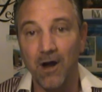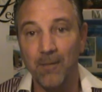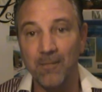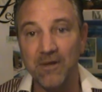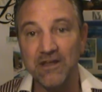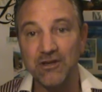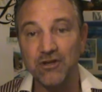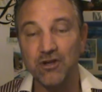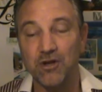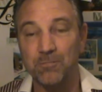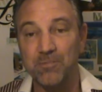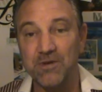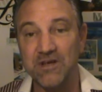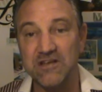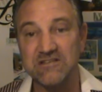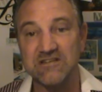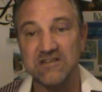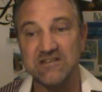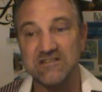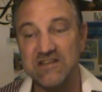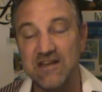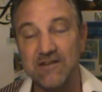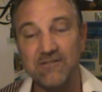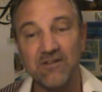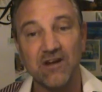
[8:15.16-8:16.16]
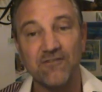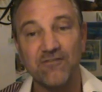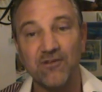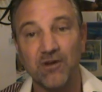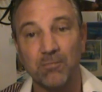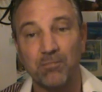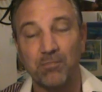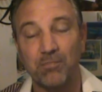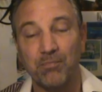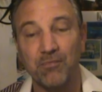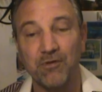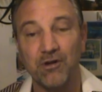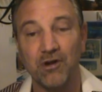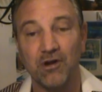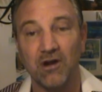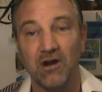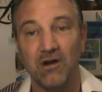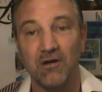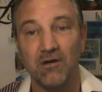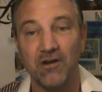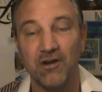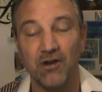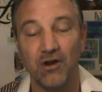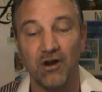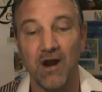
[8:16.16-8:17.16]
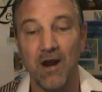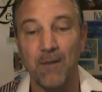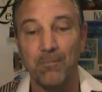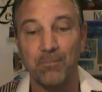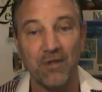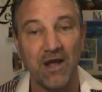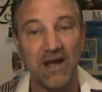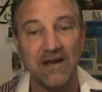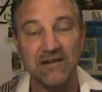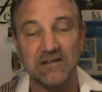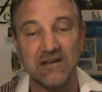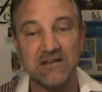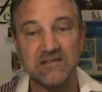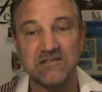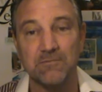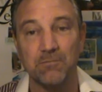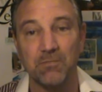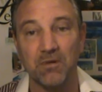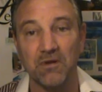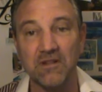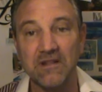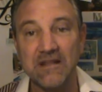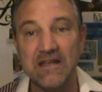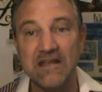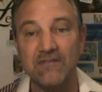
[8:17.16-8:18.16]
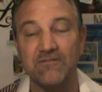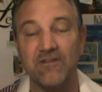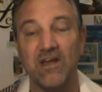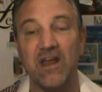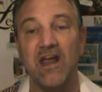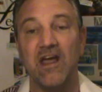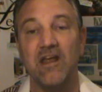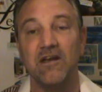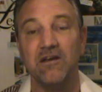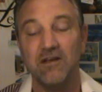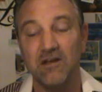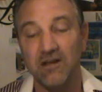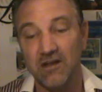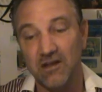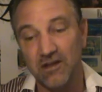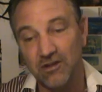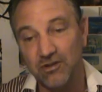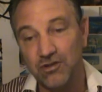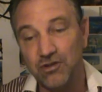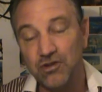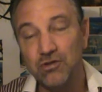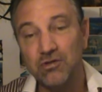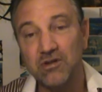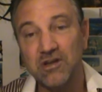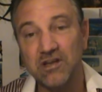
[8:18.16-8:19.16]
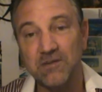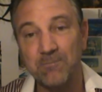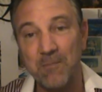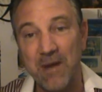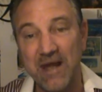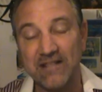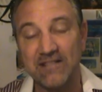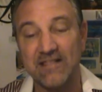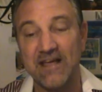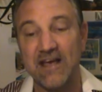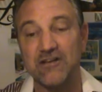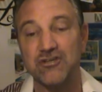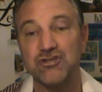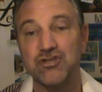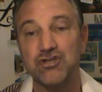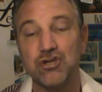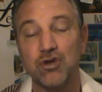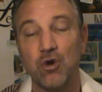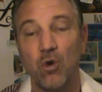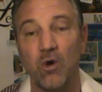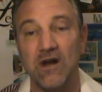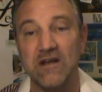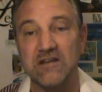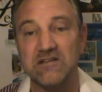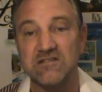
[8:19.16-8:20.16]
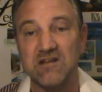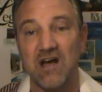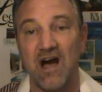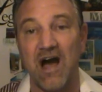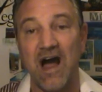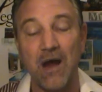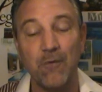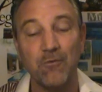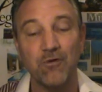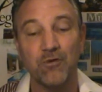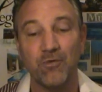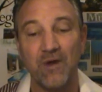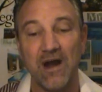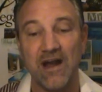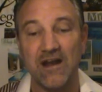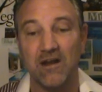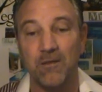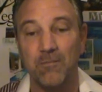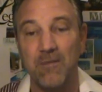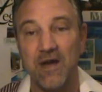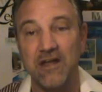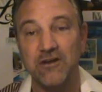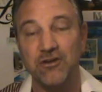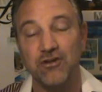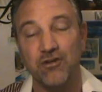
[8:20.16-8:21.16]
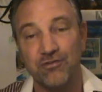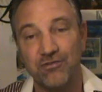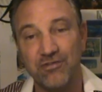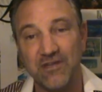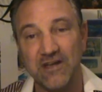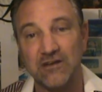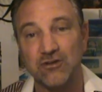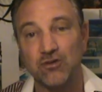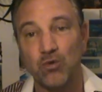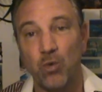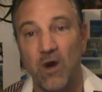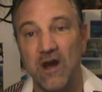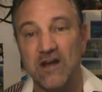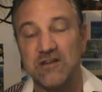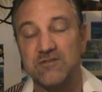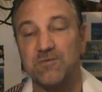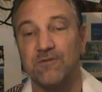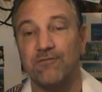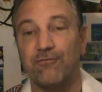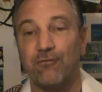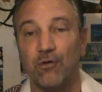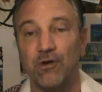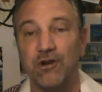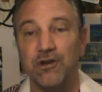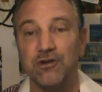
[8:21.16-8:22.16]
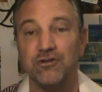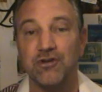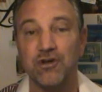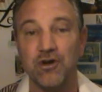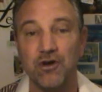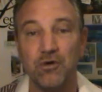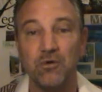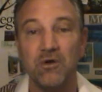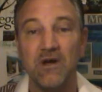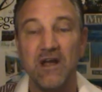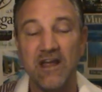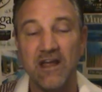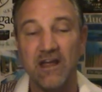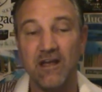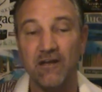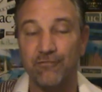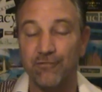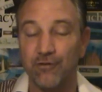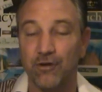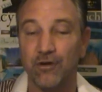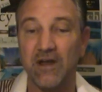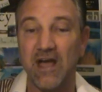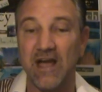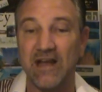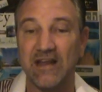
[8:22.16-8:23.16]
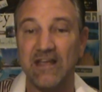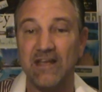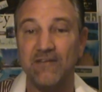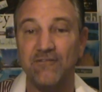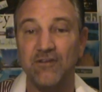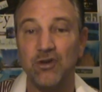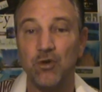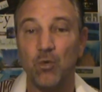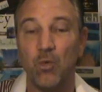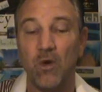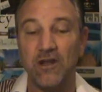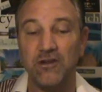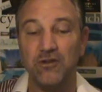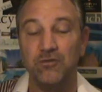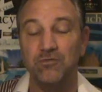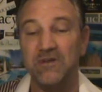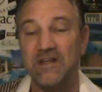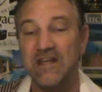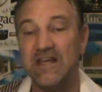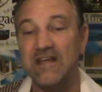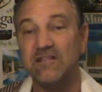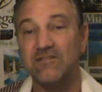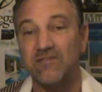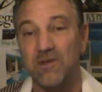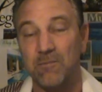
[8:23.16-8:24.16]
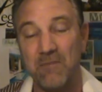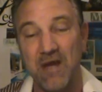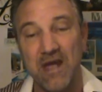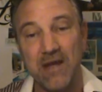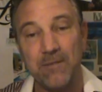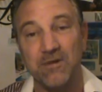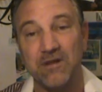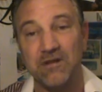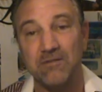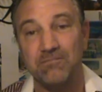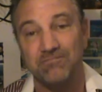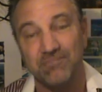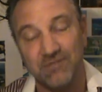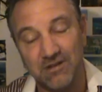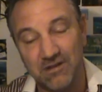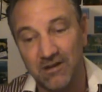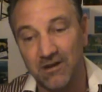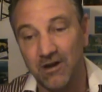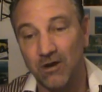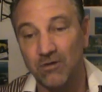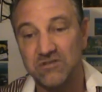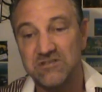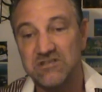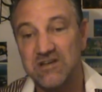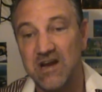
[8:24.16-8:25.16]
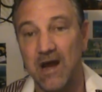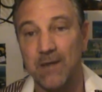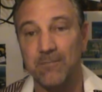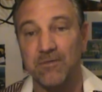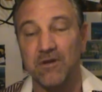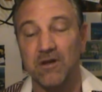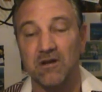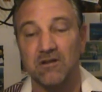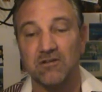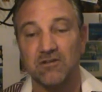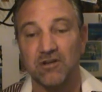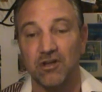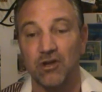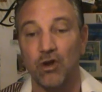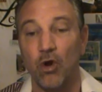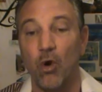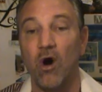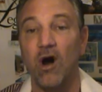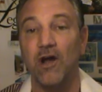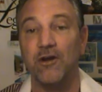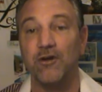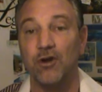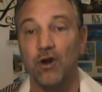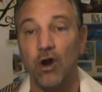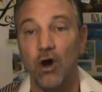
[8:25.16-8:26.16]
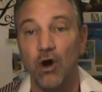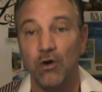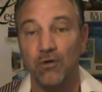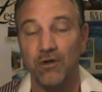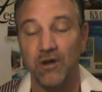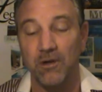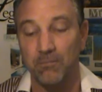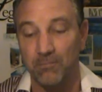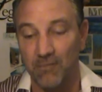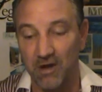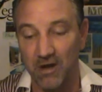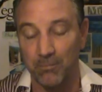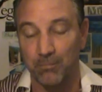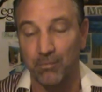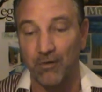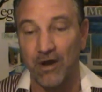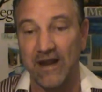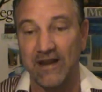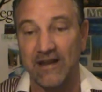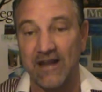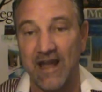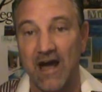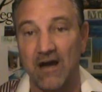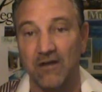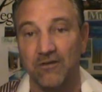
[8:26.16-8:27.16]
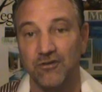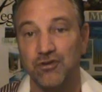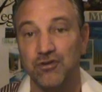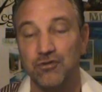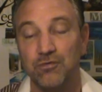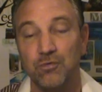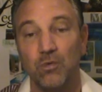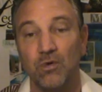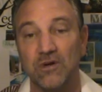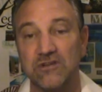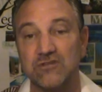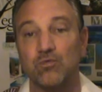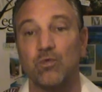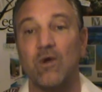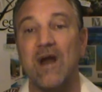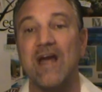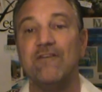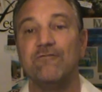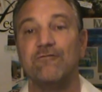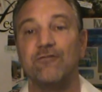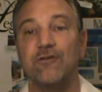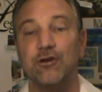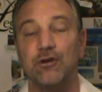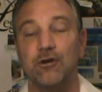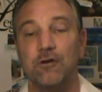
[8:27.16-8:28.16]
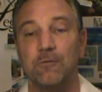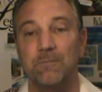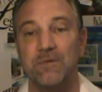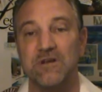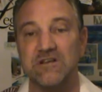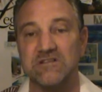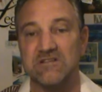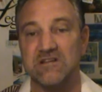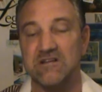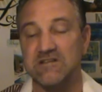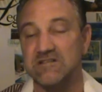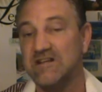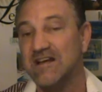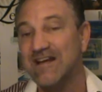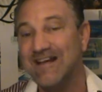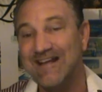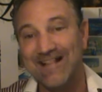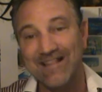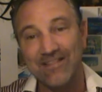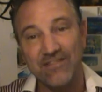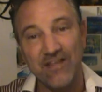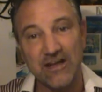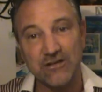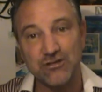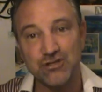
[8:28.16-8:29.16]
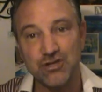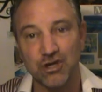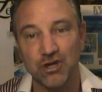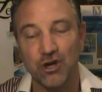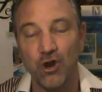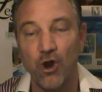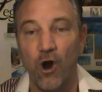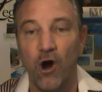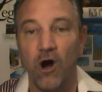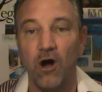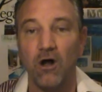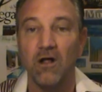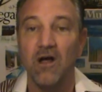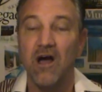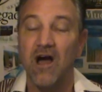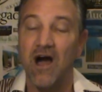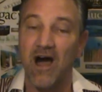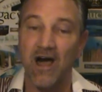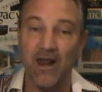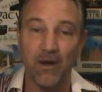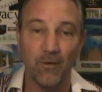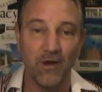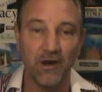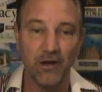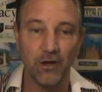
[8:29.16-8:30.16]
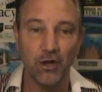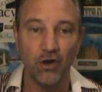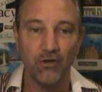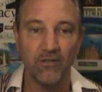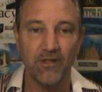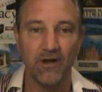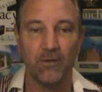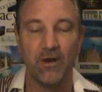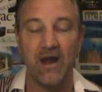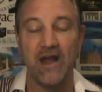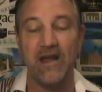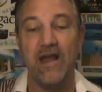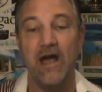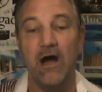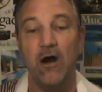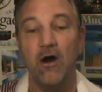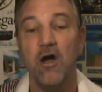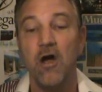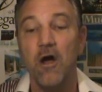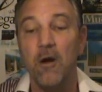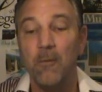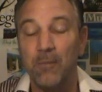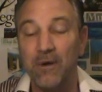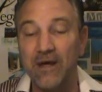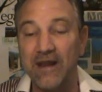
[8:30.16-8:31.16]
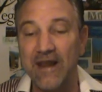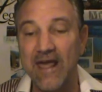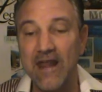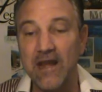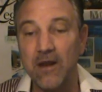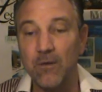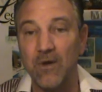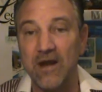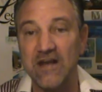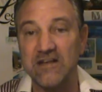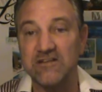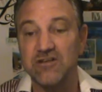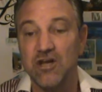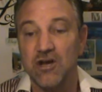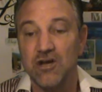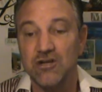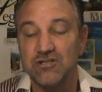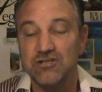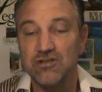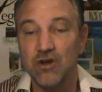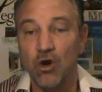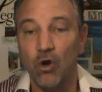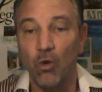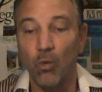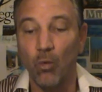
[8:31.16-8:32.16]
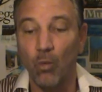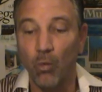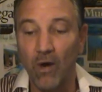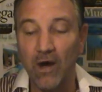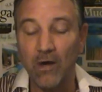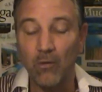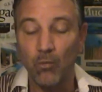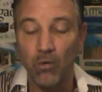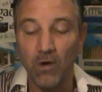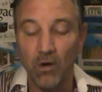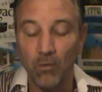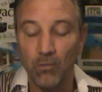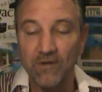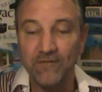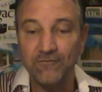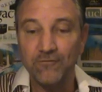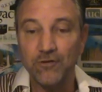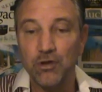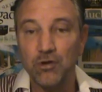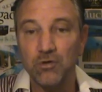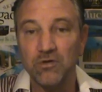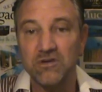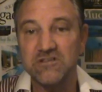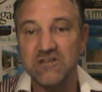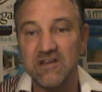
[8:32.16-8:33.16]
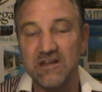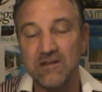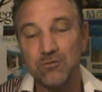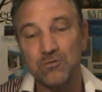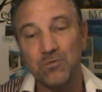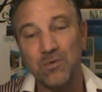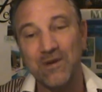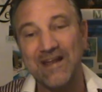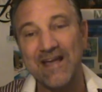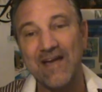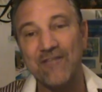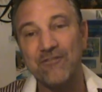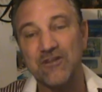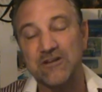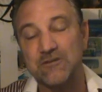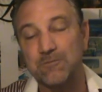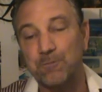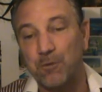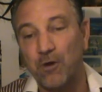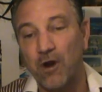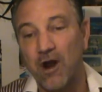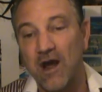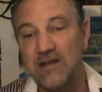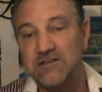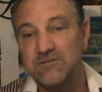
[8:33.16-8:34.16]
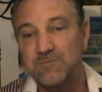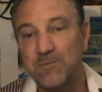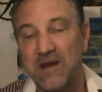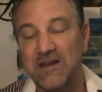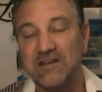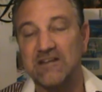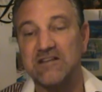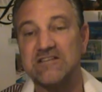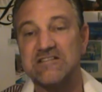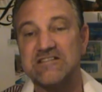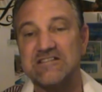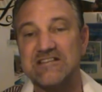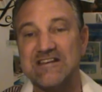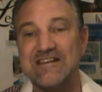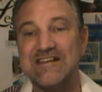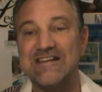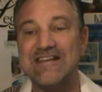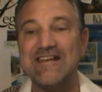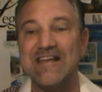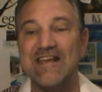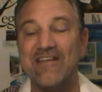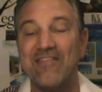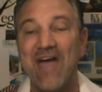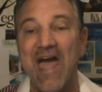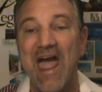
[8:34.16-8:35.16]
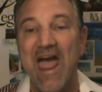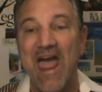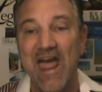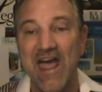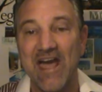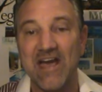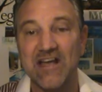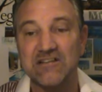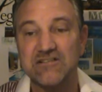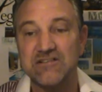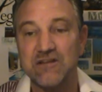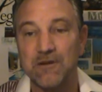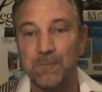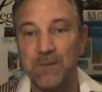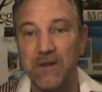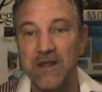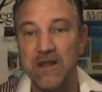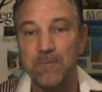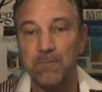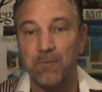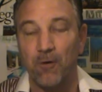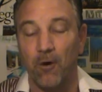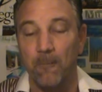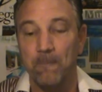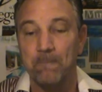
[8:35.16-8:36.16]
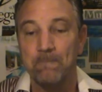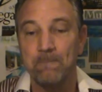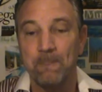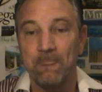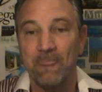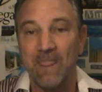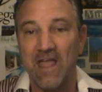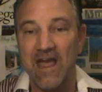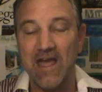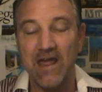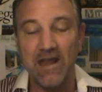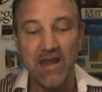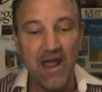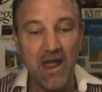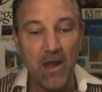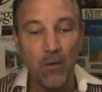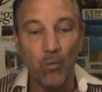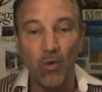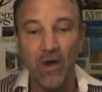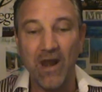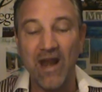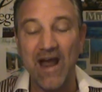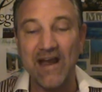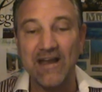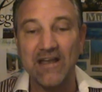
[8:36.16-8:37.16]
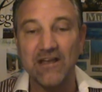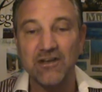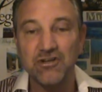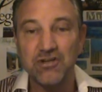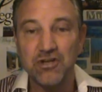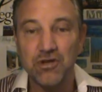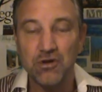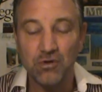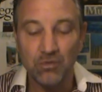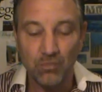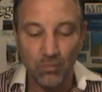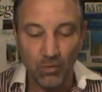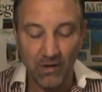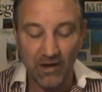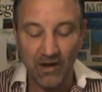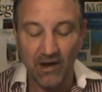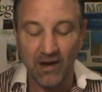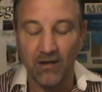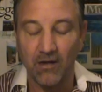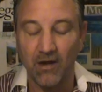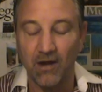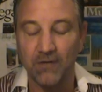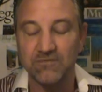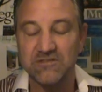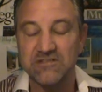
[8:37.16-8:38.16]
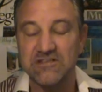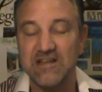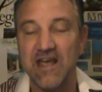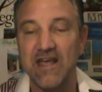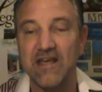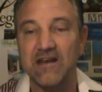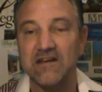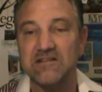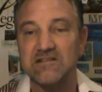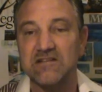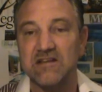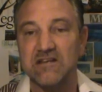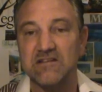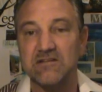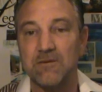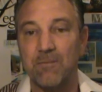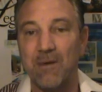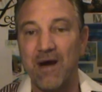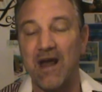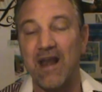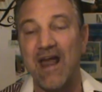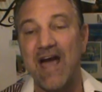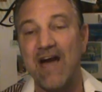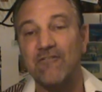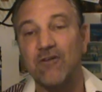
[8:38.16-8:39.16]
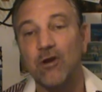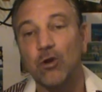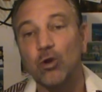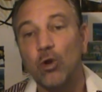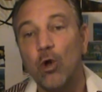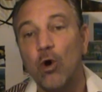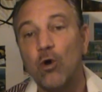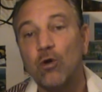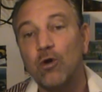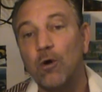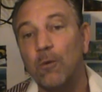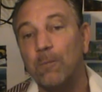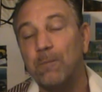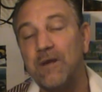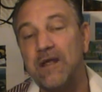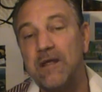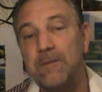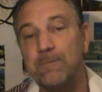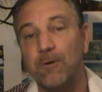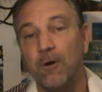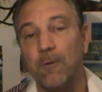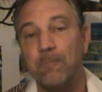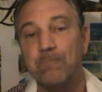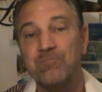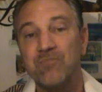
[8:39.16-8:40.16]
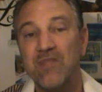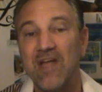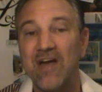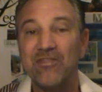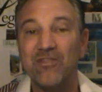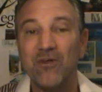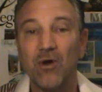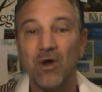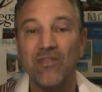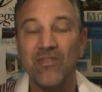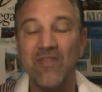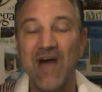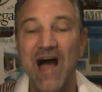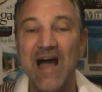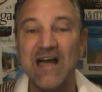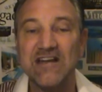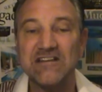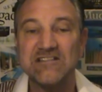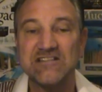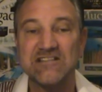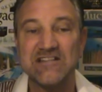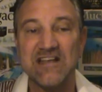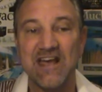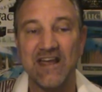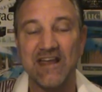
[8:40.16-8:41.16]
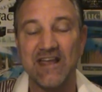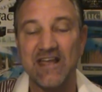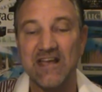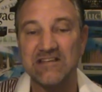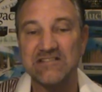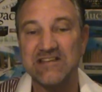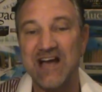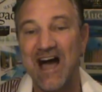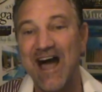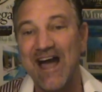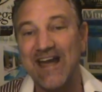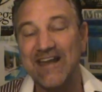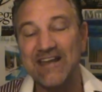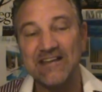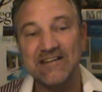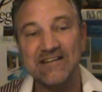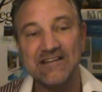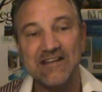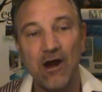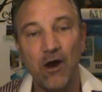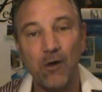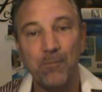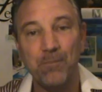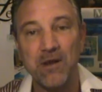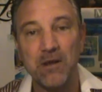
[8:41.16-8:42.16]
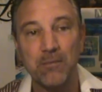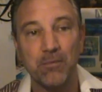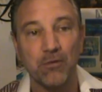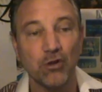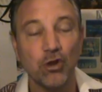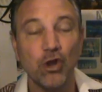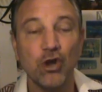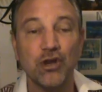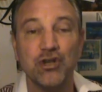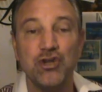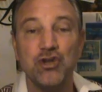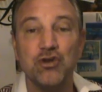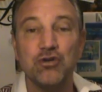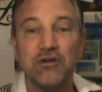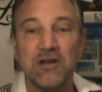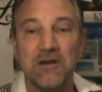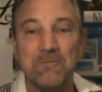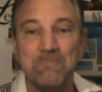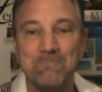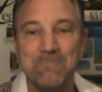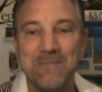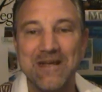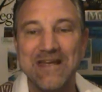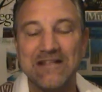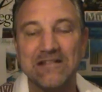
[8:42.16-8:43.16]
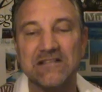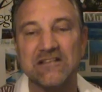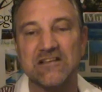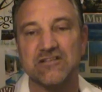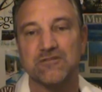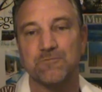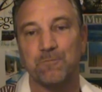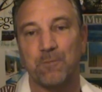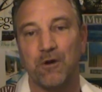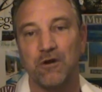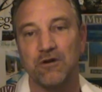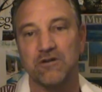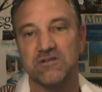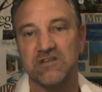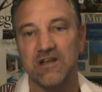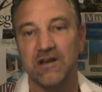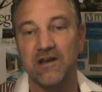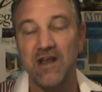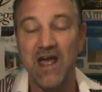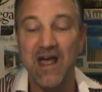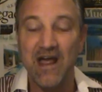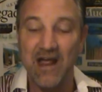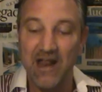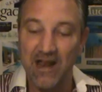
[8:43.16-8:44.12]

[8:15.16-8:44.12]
in your business. Even if your upline doesn't believe in it, you can make that choice. I would recommend you think twice before you do. If they're not giving you what you need, then maybe, it's time to go on your own and break out and do what's right for your business. That's your call. I don't want to go there right now. But anyways, so what we do is we get this prospect and CD in the hands of people. And what I can do, what I was saying is about having local people. The nice thing is I can tell people, look, you can meet this person